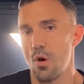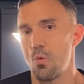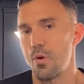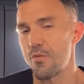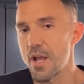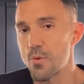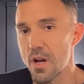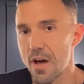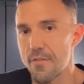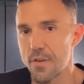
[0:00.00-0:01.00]
We really would
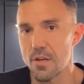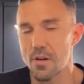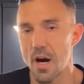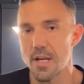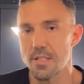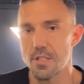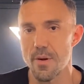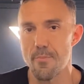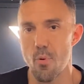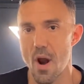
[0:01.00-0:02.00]
love you guys to
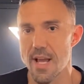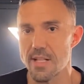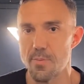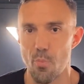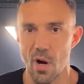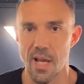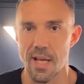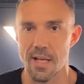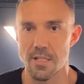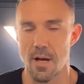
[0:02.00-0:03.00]
embrace
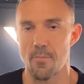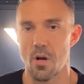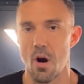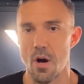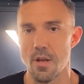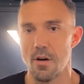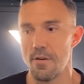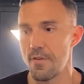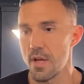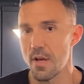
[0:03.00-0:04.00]
bringing some kind of